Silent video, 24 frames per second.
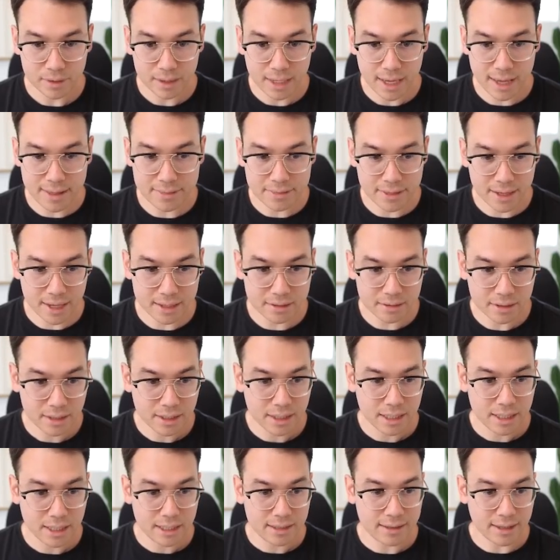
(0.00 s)
And then
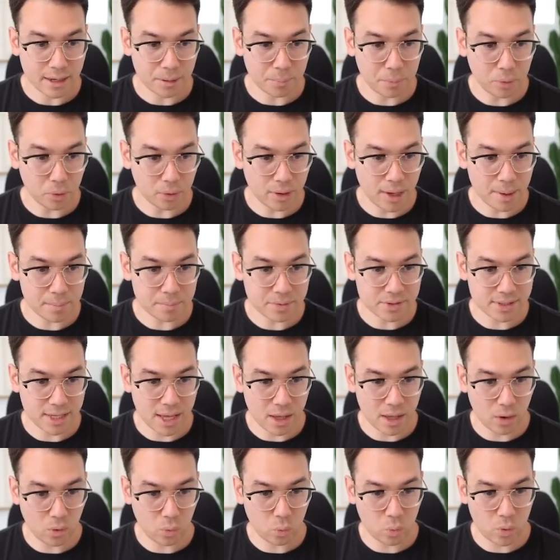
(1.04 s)
that'll pull up
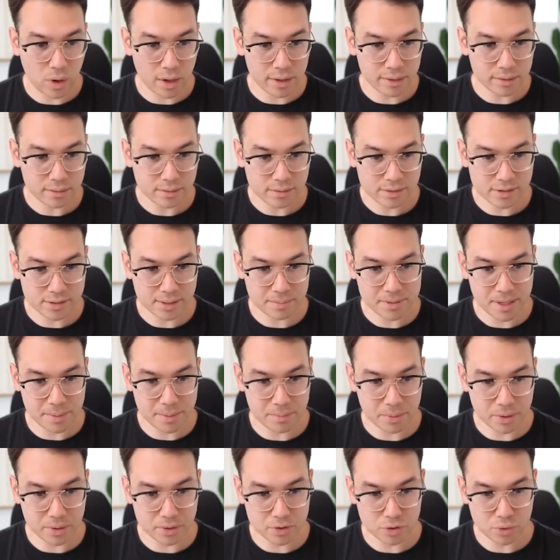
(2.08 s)
sell one
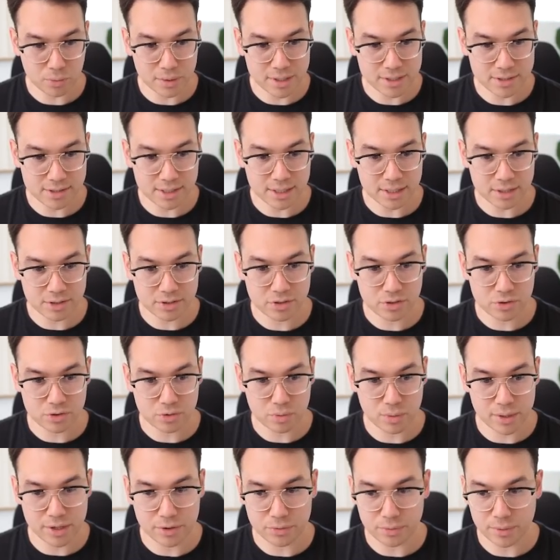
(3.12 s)
September 26,
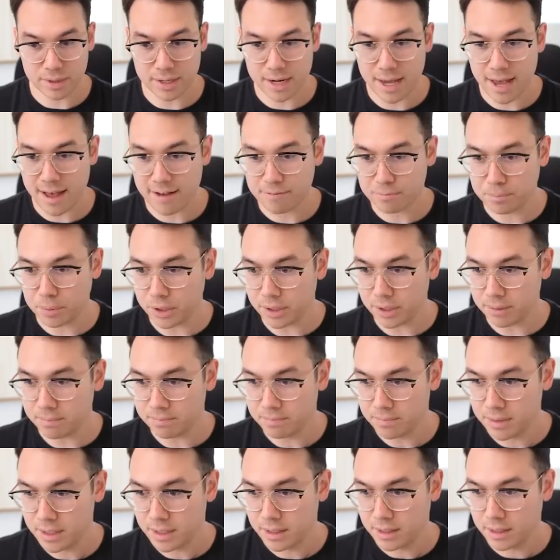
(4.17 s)
23.5
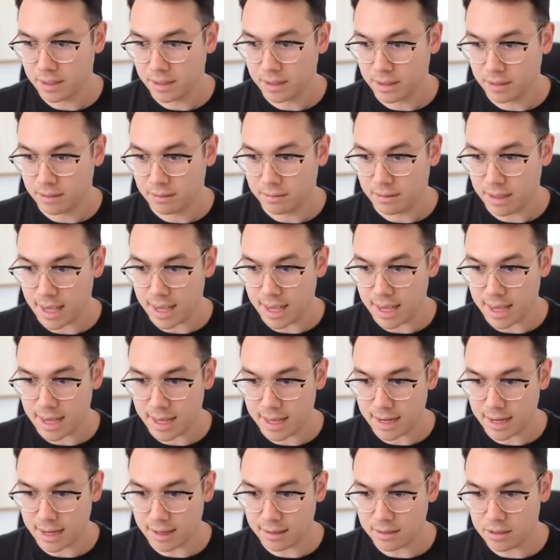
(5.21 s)
put.
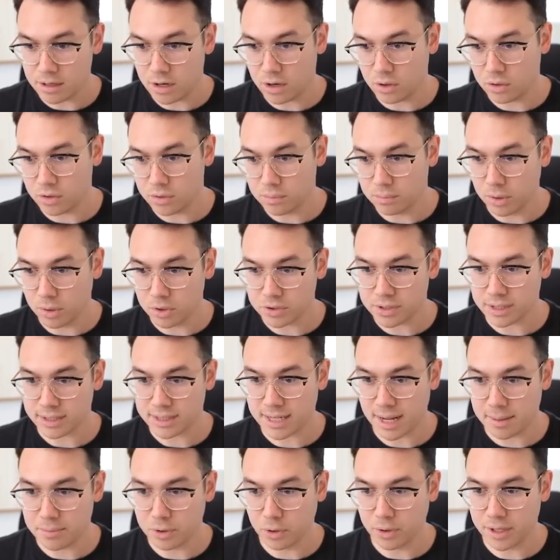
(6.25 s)
And, most of the
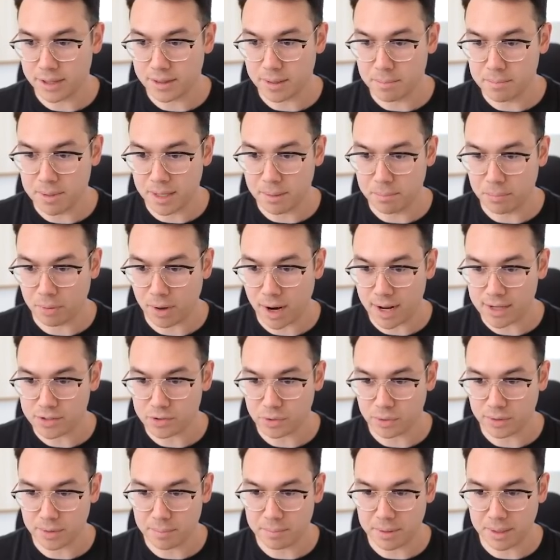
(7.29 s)
time you'll hit the mid price
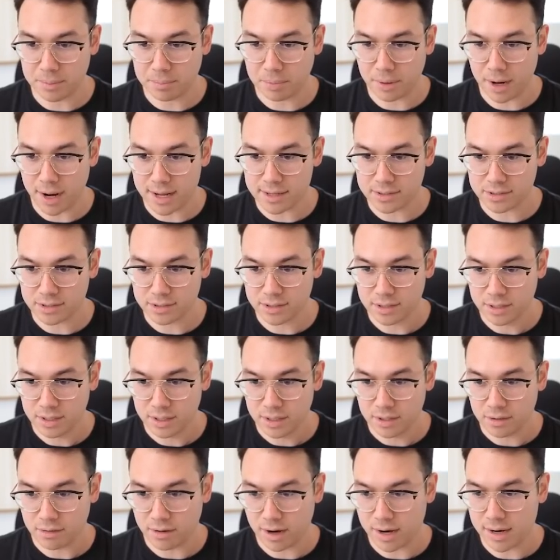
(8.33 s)
or the bid price,
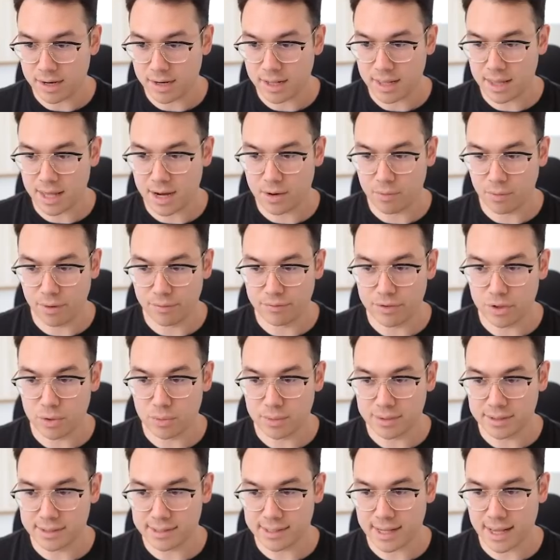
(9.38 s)
right? And then review
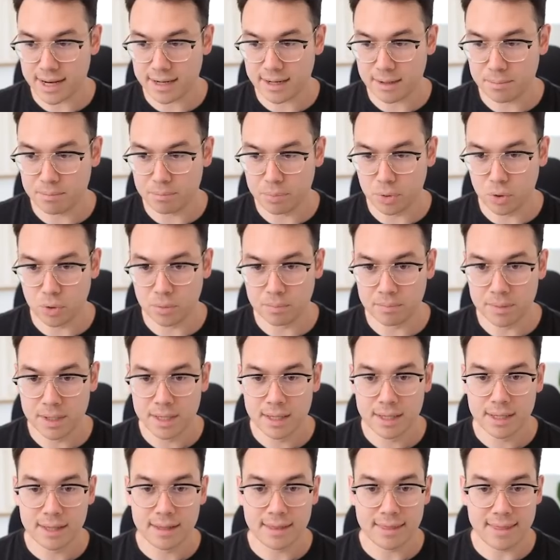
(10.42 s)
and send, and boom,
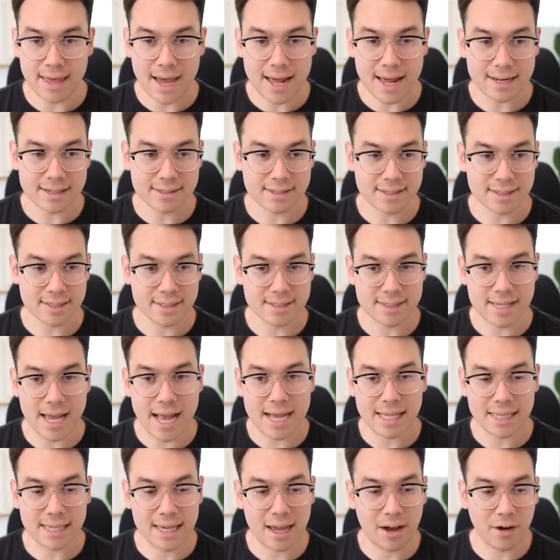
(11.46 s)
that is
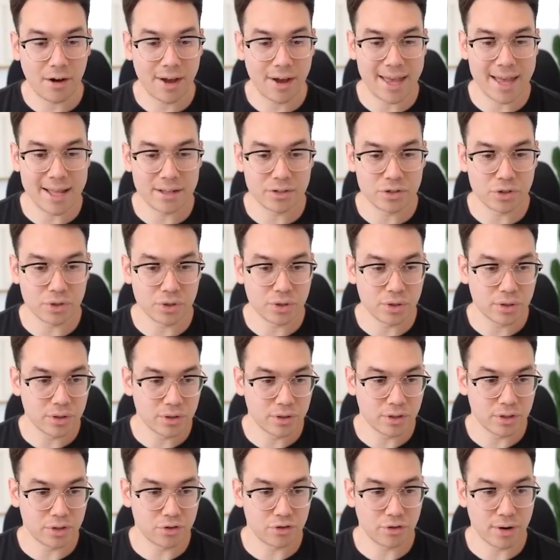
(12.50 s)
exactly how I enter
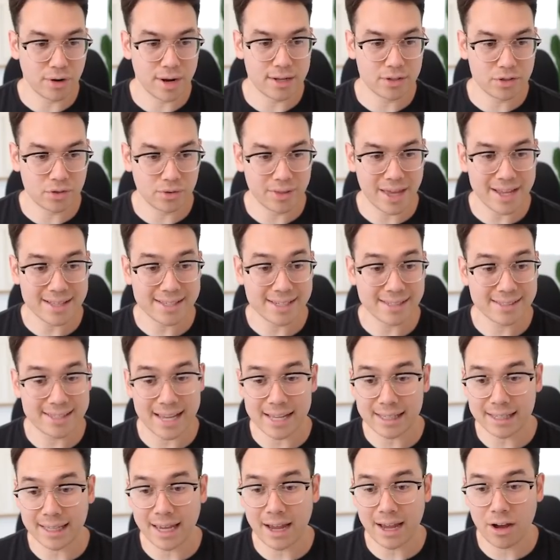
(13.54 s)
the trade. So that's
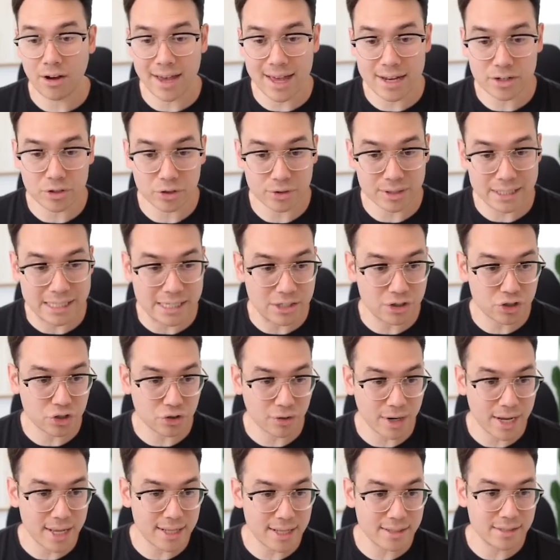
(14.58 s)
exactly how I entered these
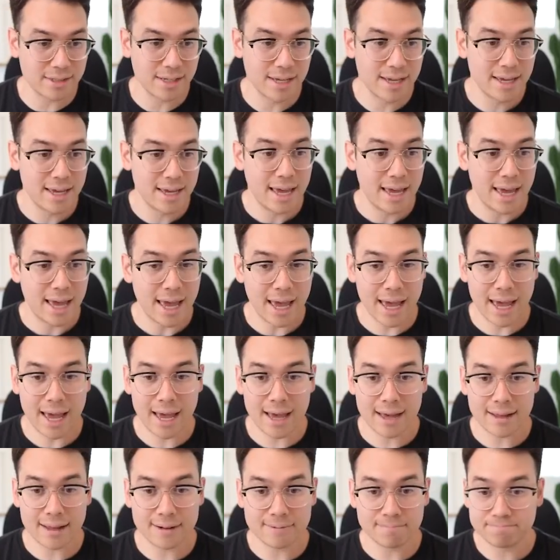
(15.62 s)
trades.
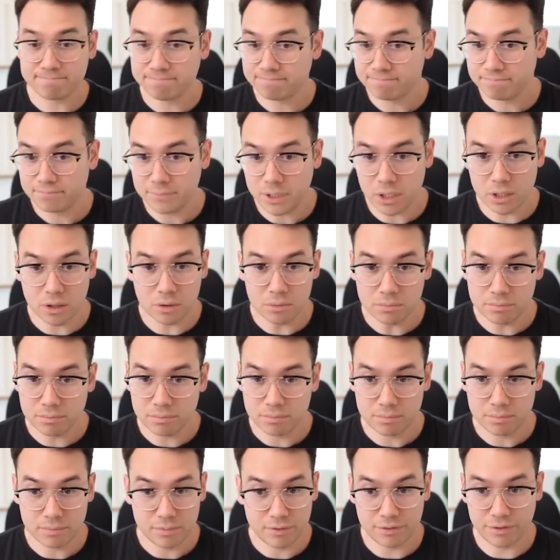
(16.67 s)
And,
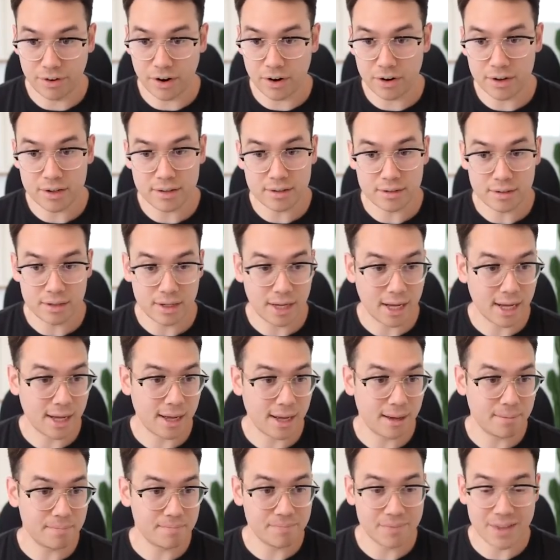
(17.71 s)
very
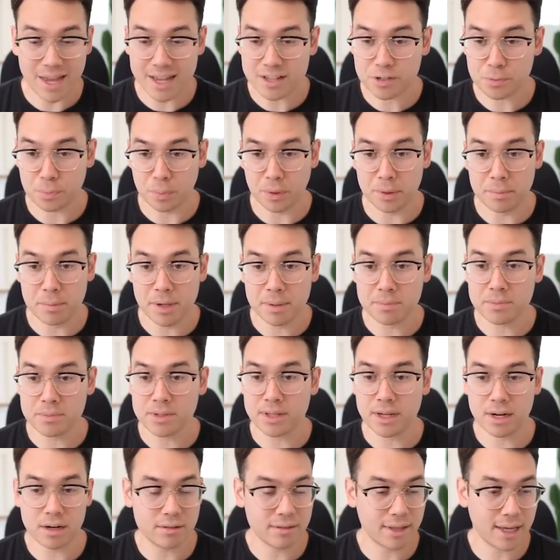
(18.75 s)
nice premiums
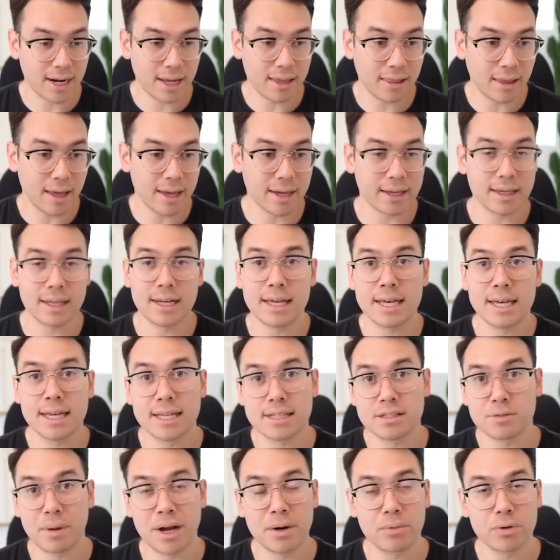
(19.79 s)
there that I like, and it
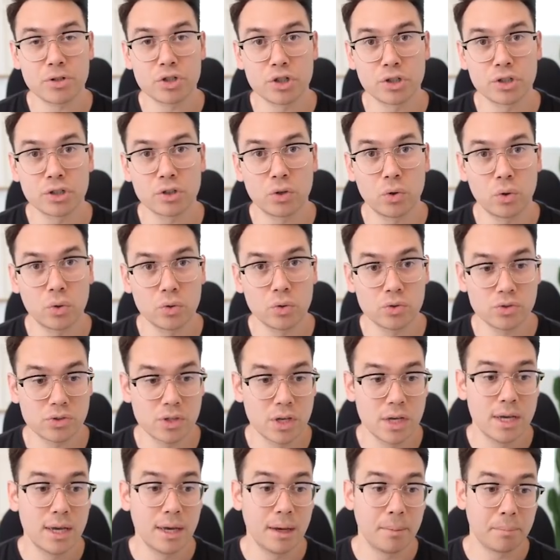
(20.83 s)
hits my return goals
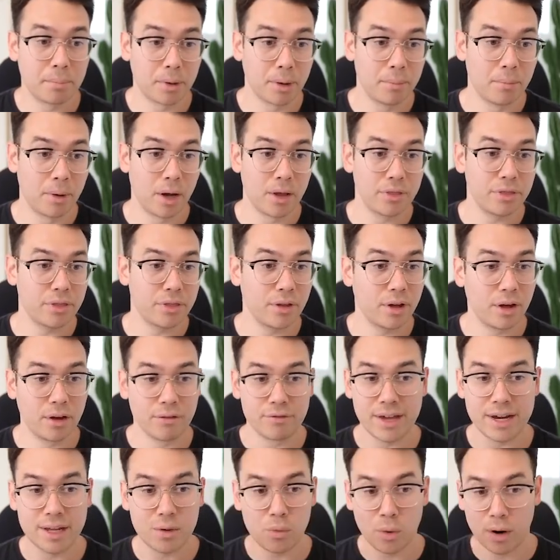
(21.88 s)
per month of
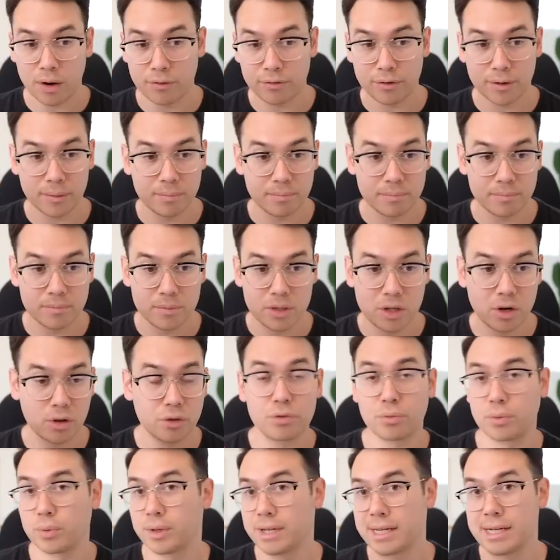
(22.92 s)
anywhere from
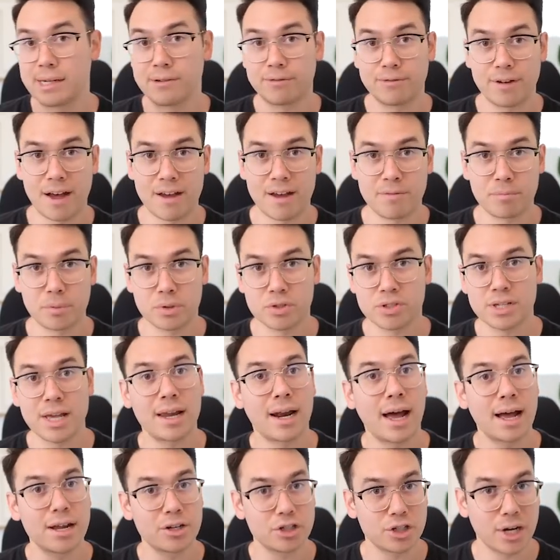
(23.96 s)
3 to 5%.
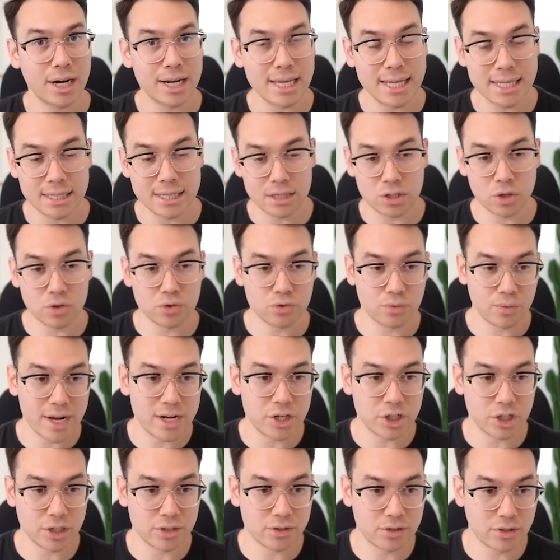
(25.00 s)
I try to hit those
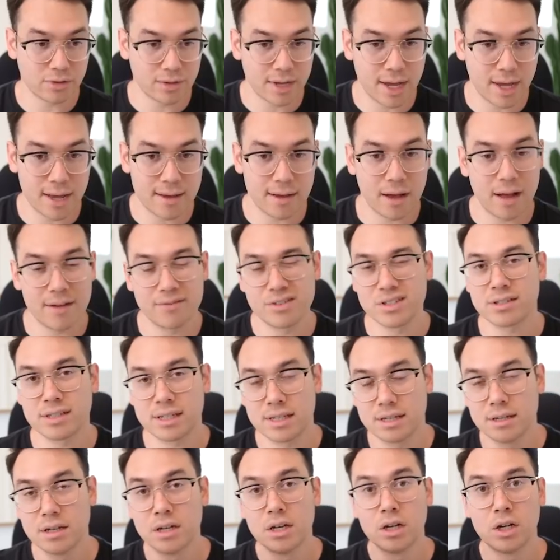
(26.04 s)
ranges. Okay,
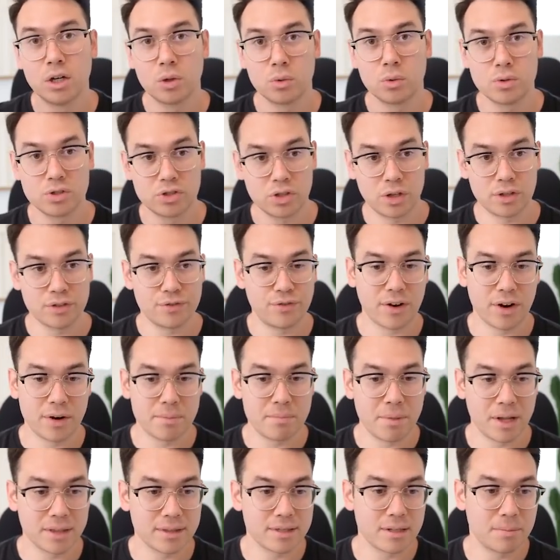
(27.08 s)
obviously results vary
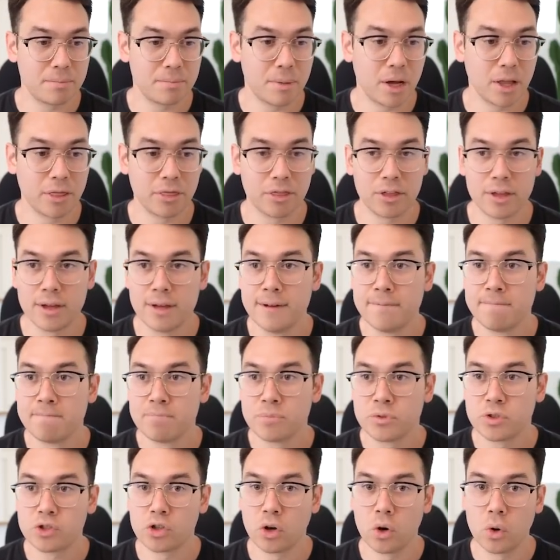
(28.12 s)
month to month.
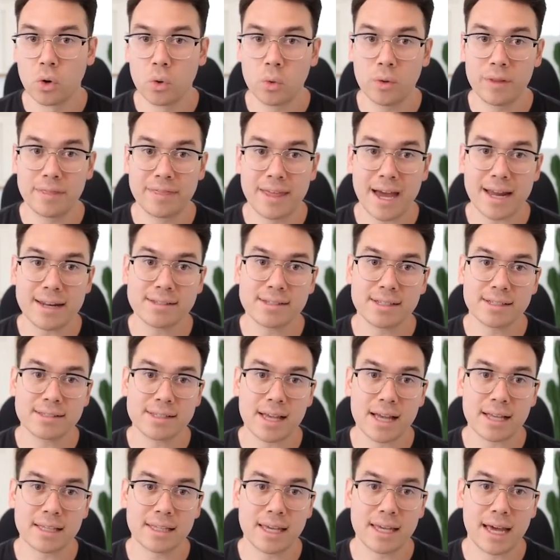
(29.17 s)
So that is
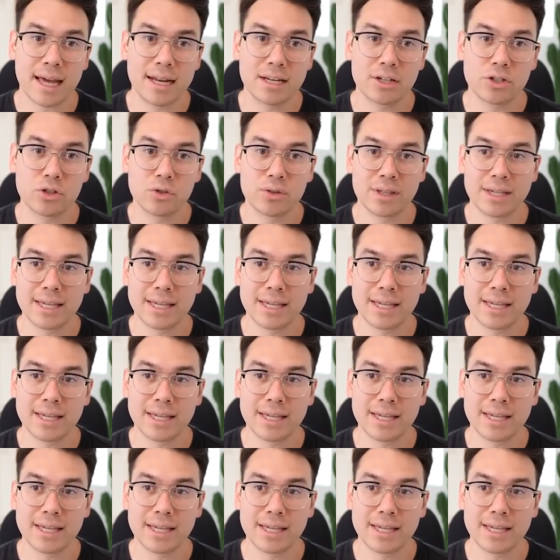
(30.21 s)
exactly how to do the